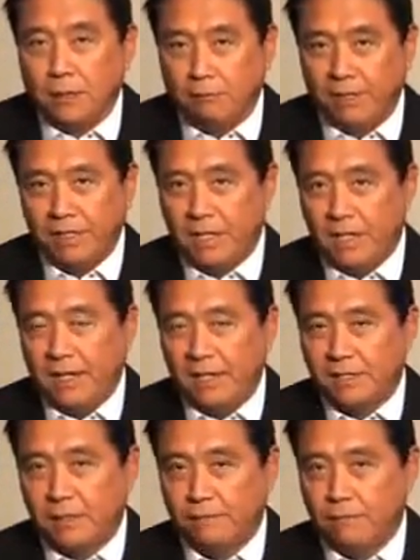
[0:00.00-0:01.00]
The reason I
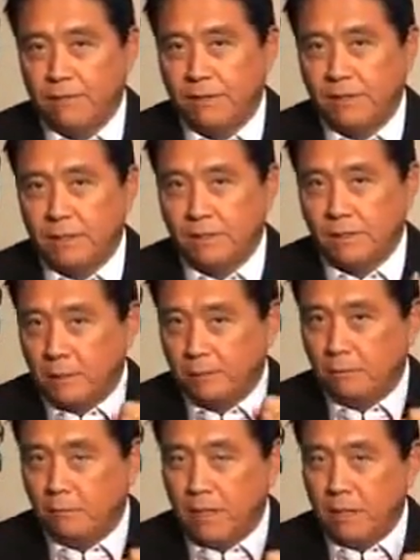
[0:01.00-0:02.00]
like silver is this.
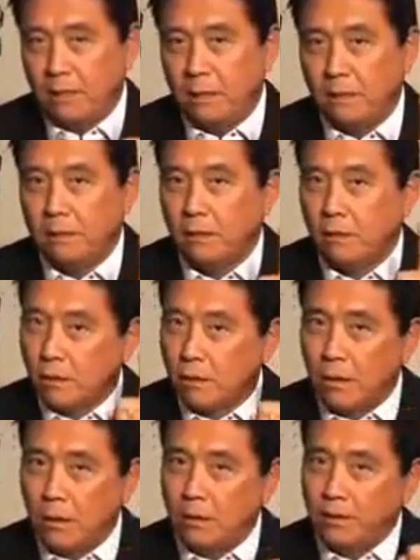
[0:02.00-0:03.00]
#1,
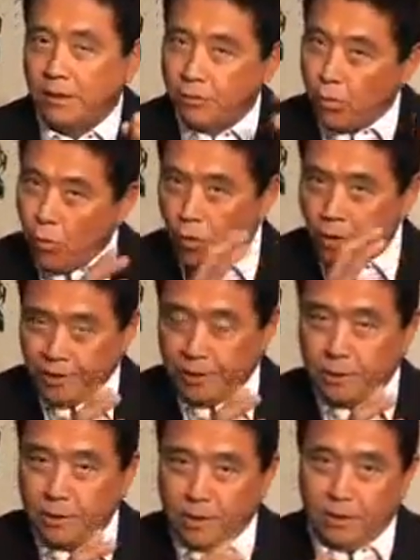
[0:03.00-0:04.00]
gold is hoarded.